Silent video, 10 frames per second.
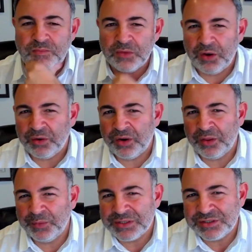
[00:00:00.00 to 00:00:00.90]
are
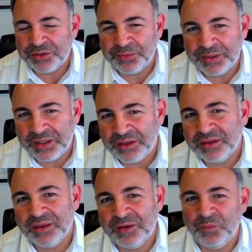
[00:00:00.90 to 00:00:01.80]
always
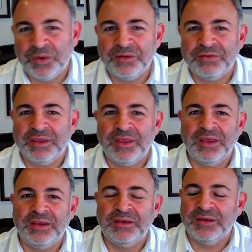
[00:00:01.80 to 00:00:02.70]
unique and one of a
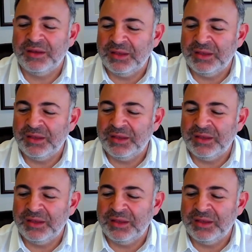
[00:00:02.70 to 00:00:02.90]
kind.